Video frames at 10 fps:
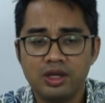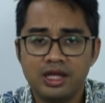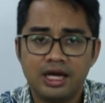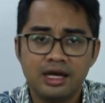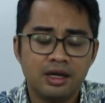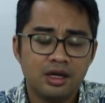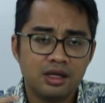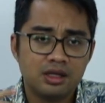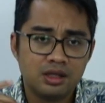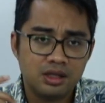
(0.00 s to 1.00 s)
where they had
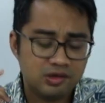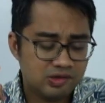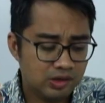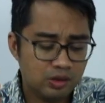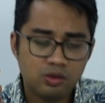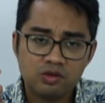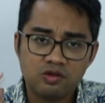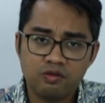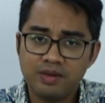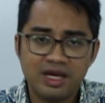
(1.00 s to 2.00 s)
the
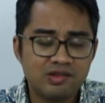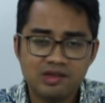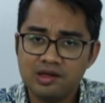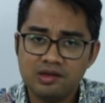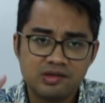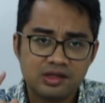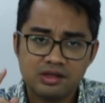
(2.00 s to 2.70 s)
CEOs of Maxis